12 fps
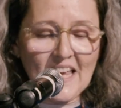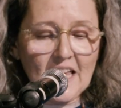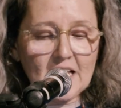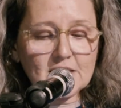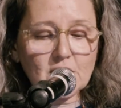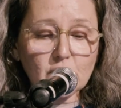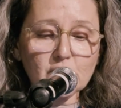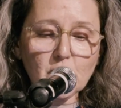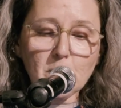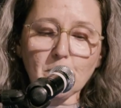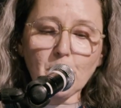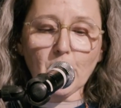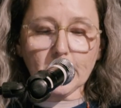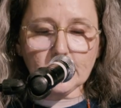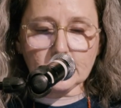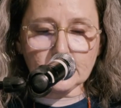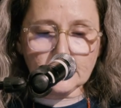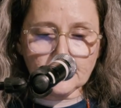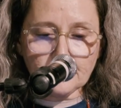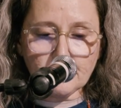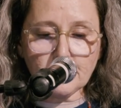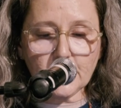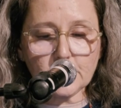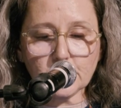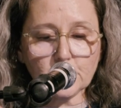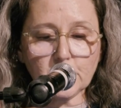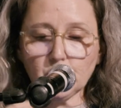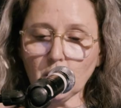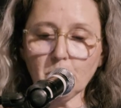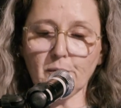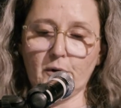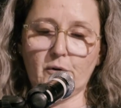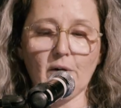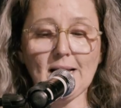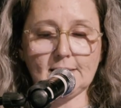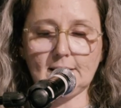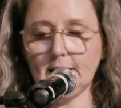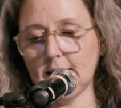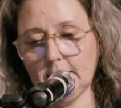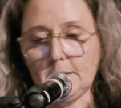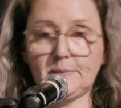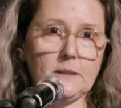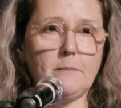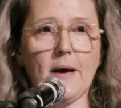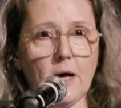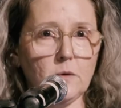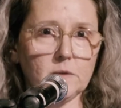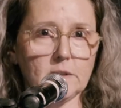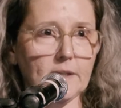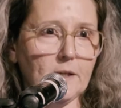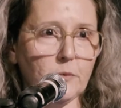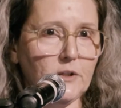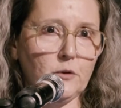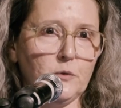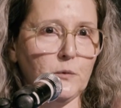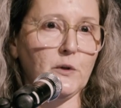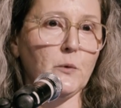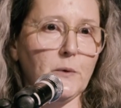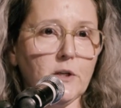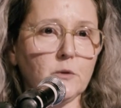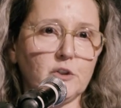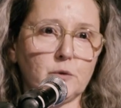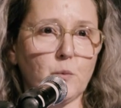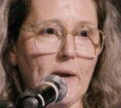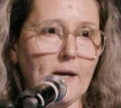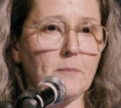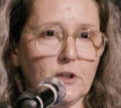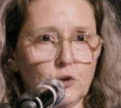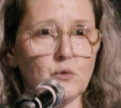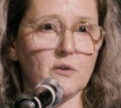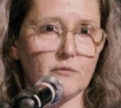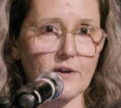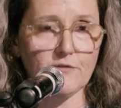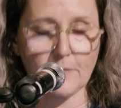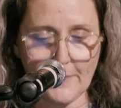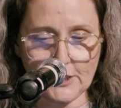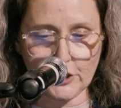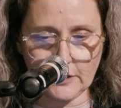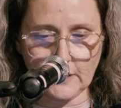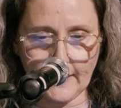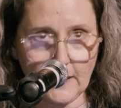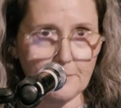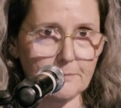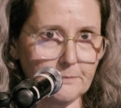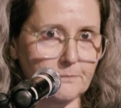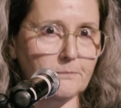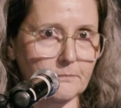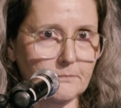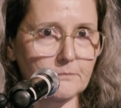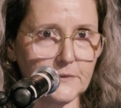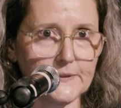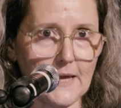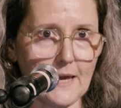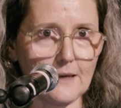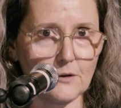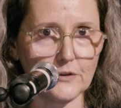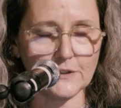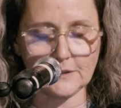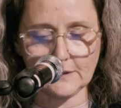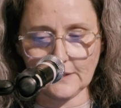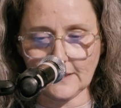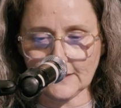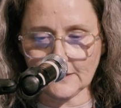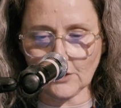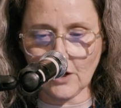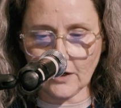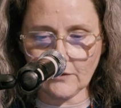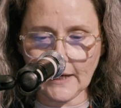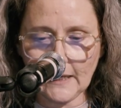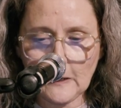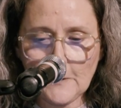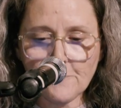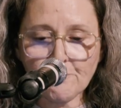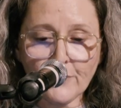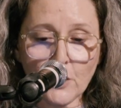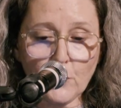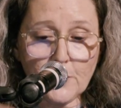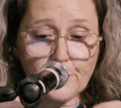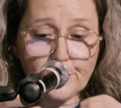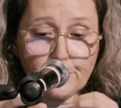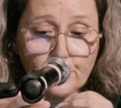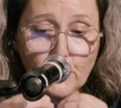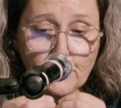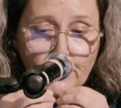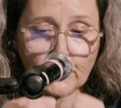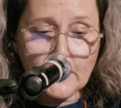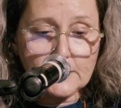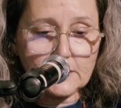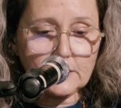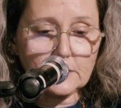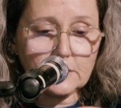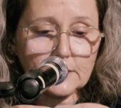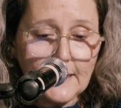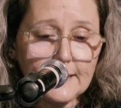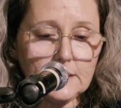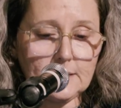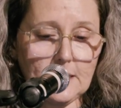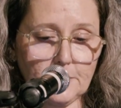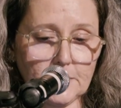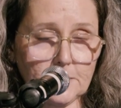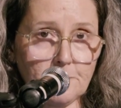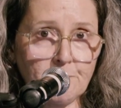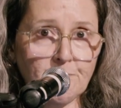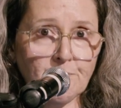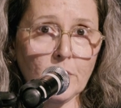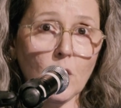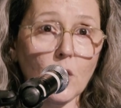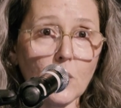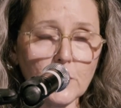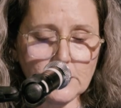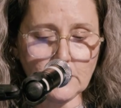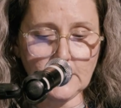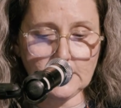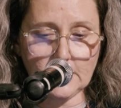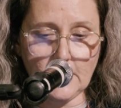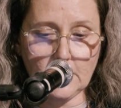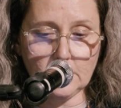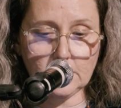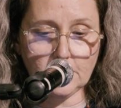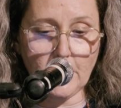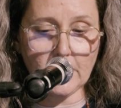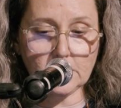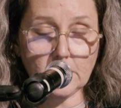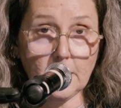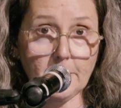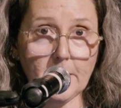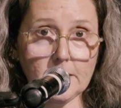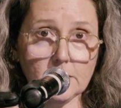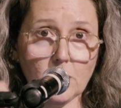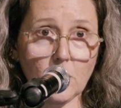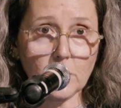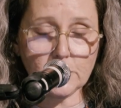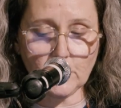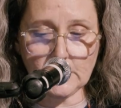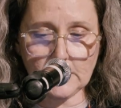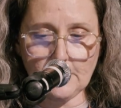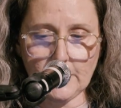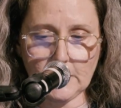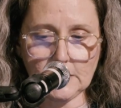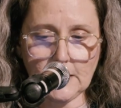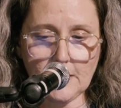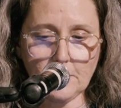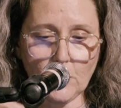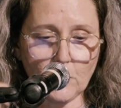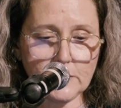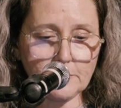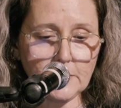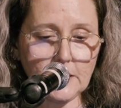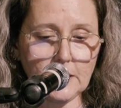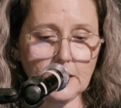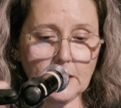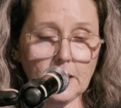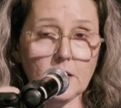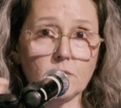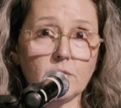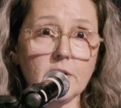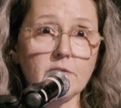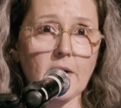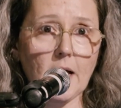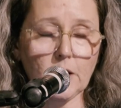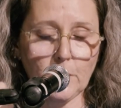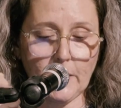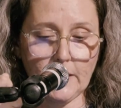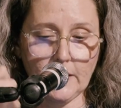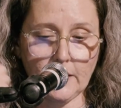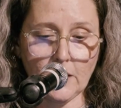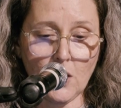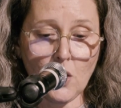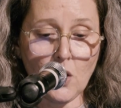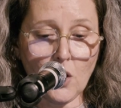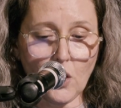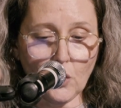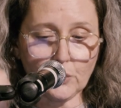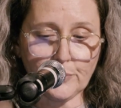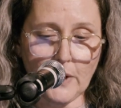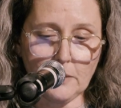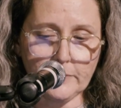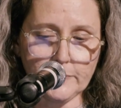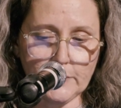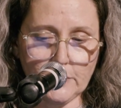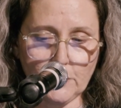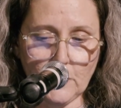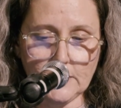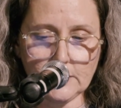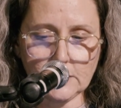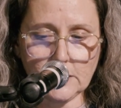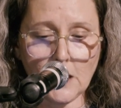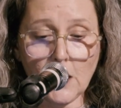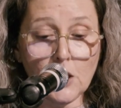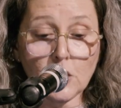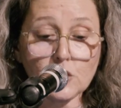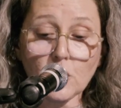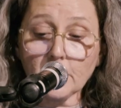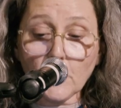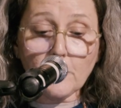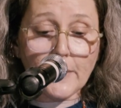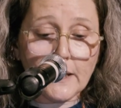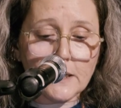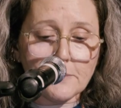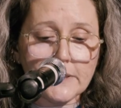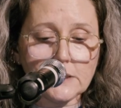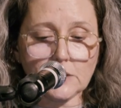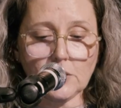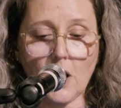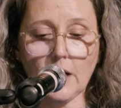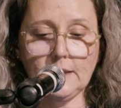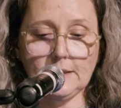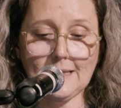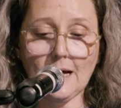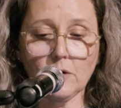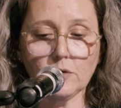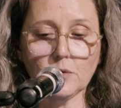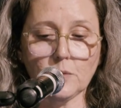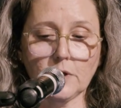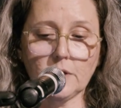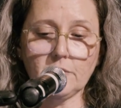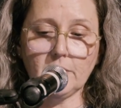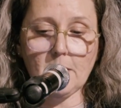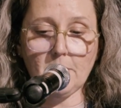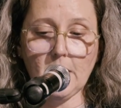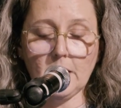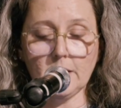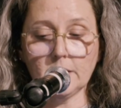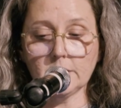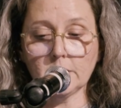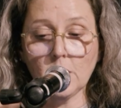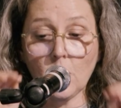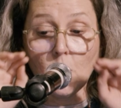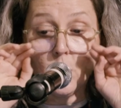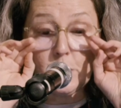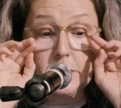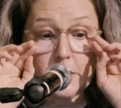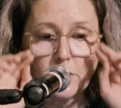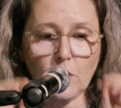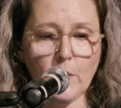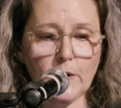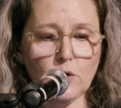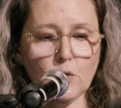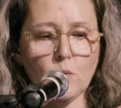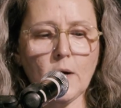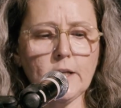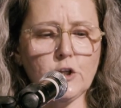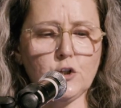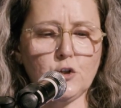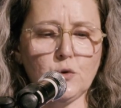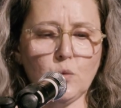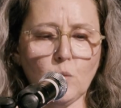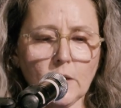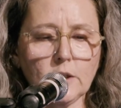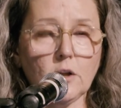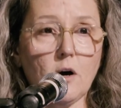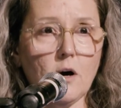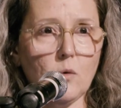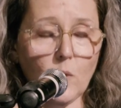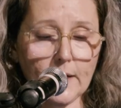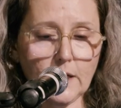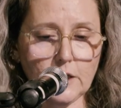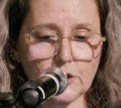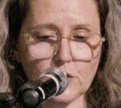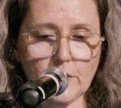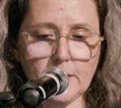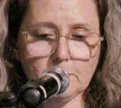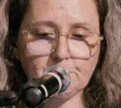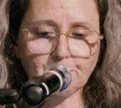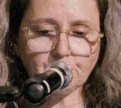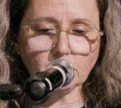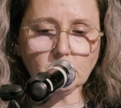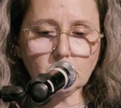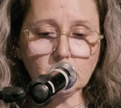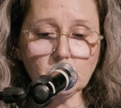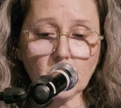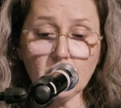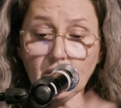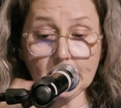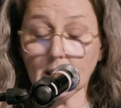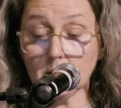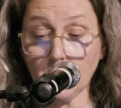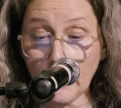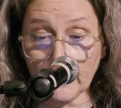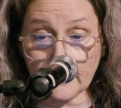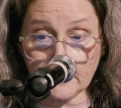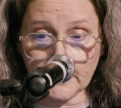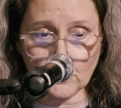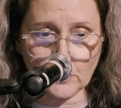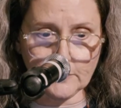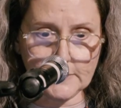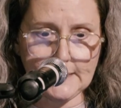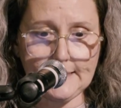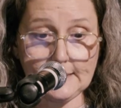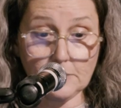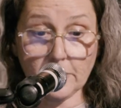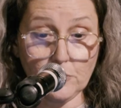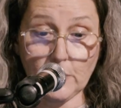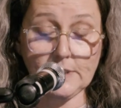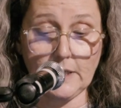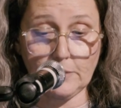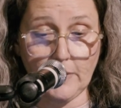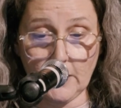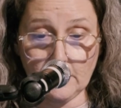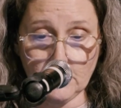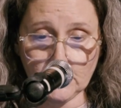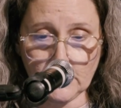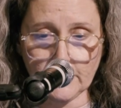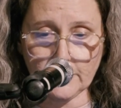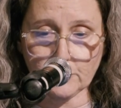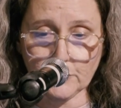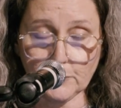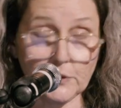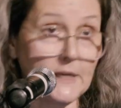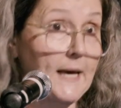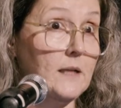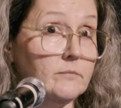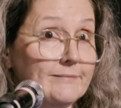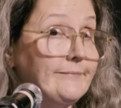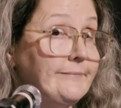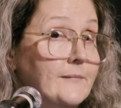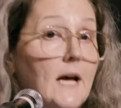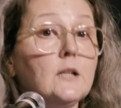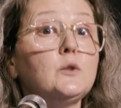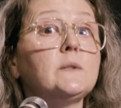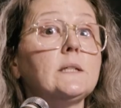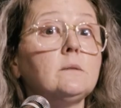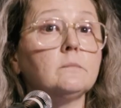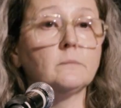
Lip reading: It's also important because we don't progress in leaps and bounds. Like we don't just wake up and do the Reformation, like I'm saying in this talk, right? We progress in tiny steps, always on that spiral staircase, always one step at a time, always meeting and reevaluating old problems and new guises. So no by any means talking down the work of campaigners who zero in on one issue, one law, one country. In fact, I admire them enormously, and some of the ones I admire the most are in the room today. Hi, Lucy.